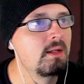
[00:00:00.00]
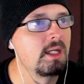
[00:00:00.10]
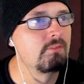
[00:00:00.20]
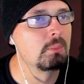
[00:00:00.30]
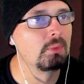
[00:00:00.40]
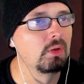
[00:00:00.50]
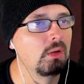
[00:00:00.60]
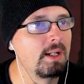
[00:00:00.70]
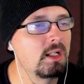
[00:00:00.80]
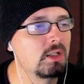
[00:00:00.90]
If you're
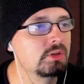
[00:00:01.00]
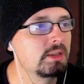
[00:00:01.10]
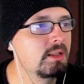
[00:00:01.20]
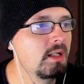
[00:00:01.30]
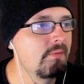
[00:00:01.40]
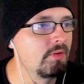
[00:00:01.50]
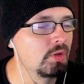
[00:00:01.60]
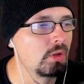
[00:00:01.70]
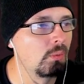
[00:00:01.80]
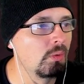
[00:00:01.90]
below 800, then
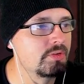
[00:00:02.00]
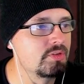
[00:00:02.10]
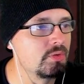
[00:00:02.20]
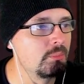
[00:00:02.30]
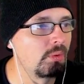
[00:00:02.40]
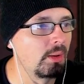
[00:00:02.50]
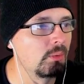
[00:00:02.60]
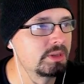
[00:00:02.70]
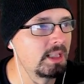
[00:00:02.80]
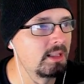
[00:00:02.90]
you're going to want to
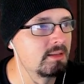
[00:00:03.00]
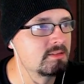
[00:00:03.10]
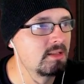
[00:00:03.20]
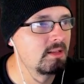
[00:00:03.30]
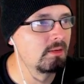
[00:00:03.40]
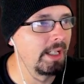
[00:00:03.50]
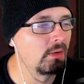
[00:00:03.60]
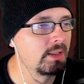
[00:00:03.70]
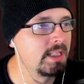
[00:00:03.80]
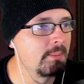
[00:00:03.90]
prioritize
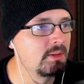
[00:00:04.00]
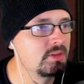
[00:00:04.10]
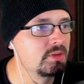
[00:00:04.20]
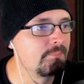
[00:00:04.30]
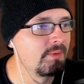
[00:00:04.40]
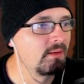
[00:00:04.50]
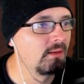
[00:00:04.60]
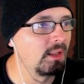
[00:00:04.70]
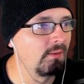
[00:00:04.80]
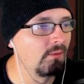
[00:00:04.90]
area damage
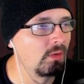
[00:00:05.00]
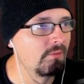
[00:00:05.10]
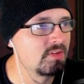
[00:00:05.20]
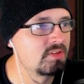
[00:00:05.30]
on this